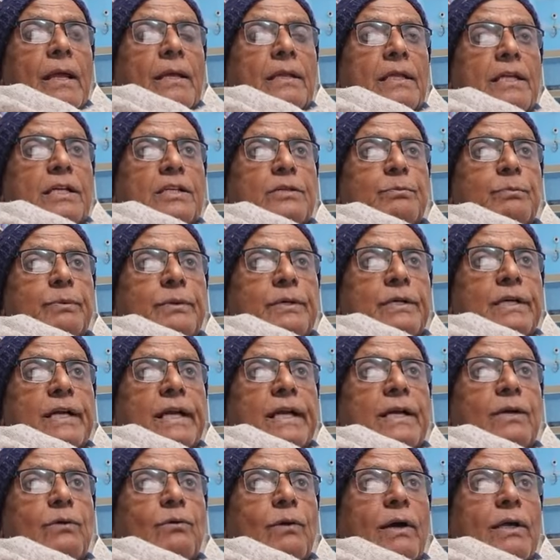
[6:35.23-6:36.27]
This
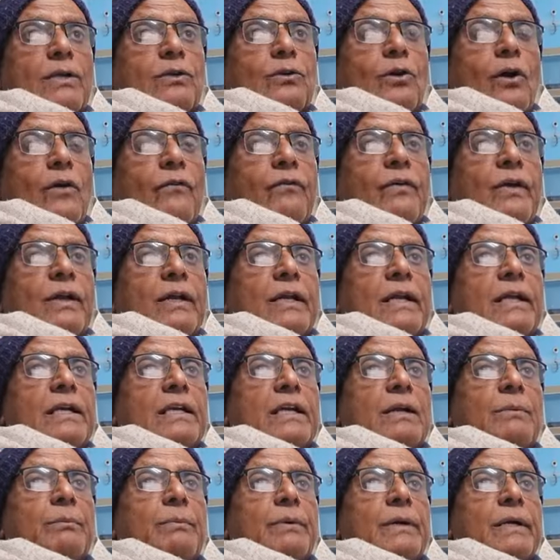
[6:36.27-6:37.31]
trait was often
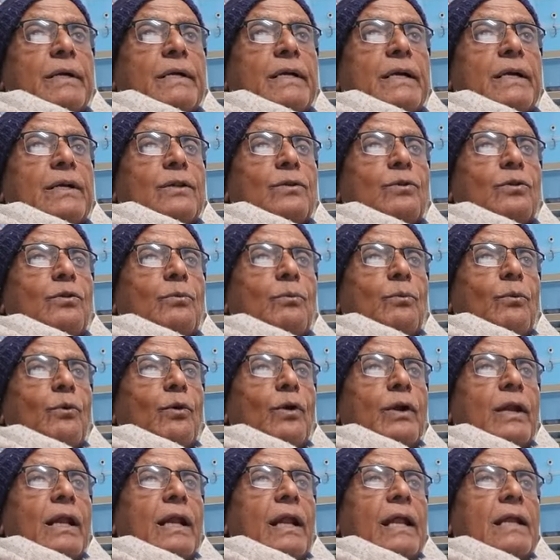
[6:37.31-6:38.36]
interpreted through
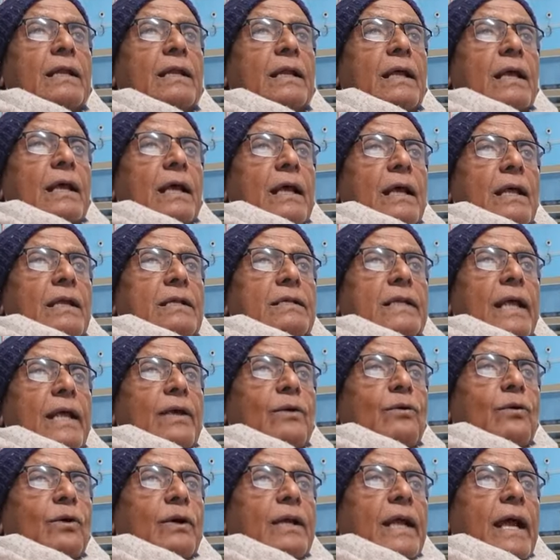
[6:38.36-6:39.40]
moral and
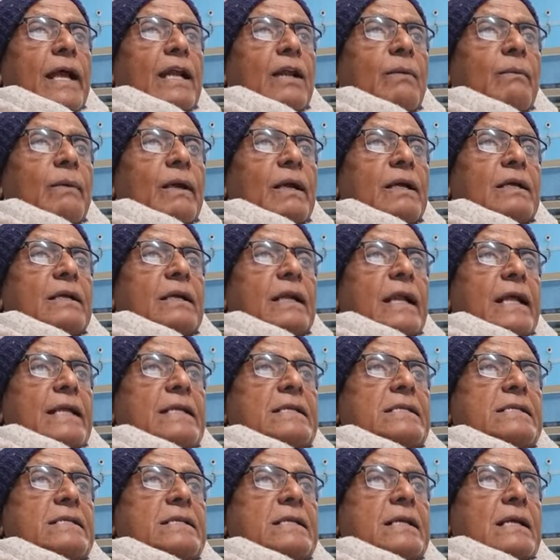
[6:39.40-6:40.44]
psychodynamic
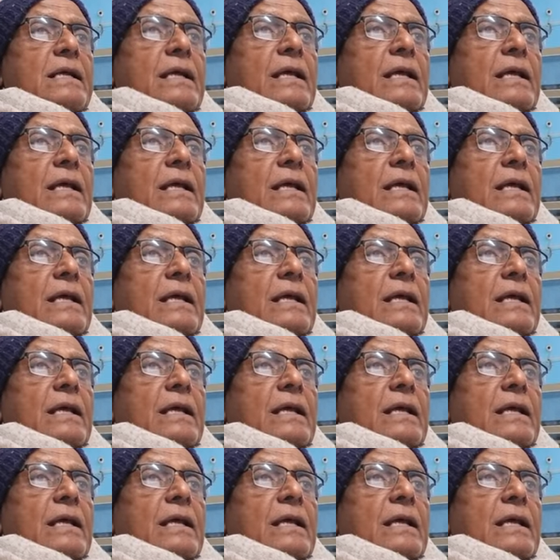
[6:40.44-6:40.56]
lens.